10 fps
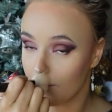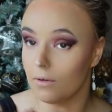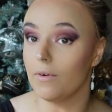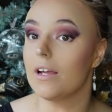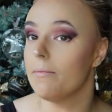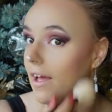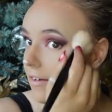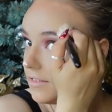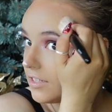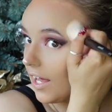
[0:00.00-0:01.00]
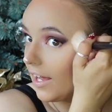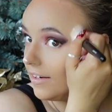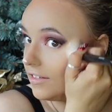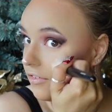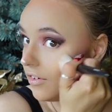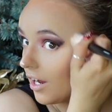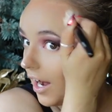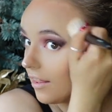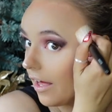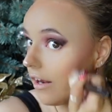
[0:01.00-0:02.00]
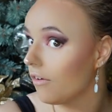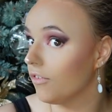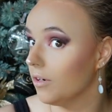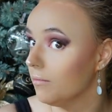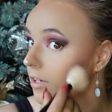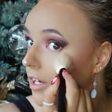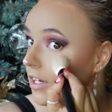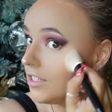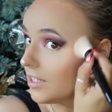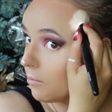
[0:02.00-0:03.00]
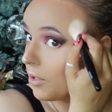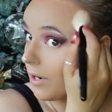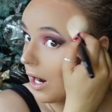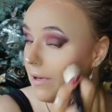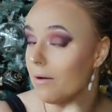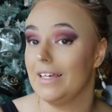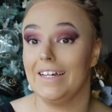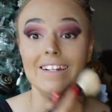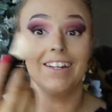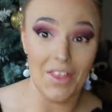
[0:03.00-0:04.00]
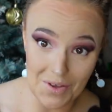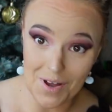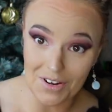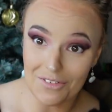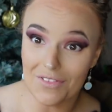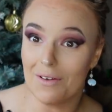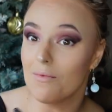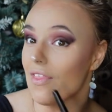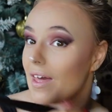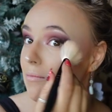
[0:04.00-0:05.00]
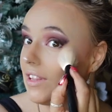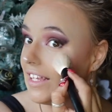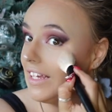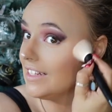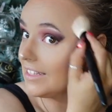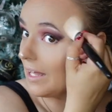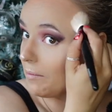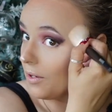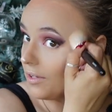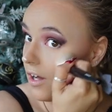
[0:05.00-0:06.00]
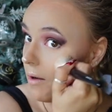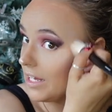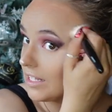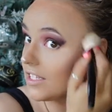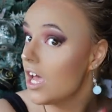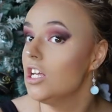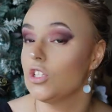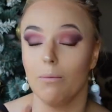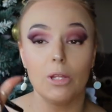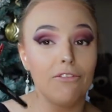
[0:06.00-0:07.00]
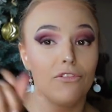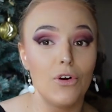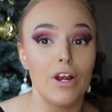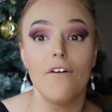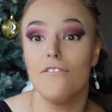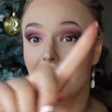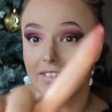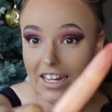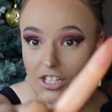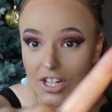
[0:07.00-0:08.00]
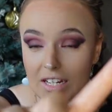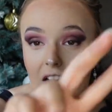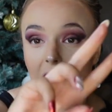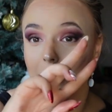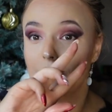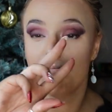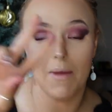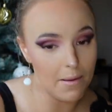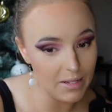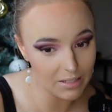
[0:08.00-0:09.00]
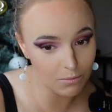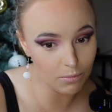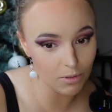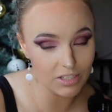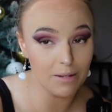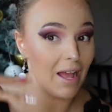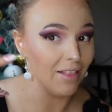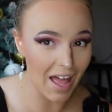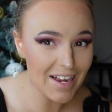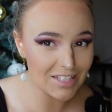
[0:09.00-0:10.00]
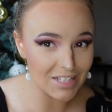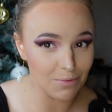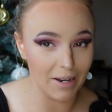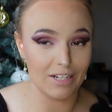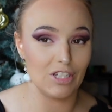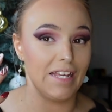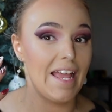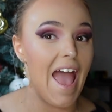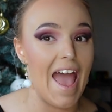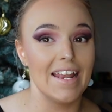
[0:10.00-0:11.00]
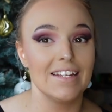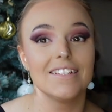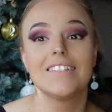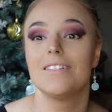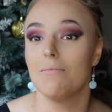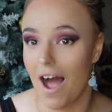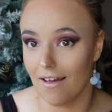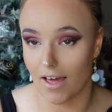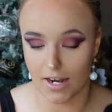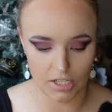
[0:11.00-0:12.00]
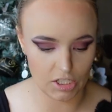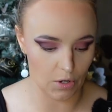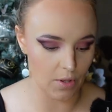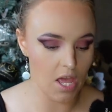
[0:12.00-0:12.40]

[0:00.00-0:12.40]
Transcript: recommend a different highlighter from somewhere where I'll be able to get another one of them, then please let me know in the comments. So I'm looking for foundation, maybe some more bronze up. I liked this one actually, and some highlighter. So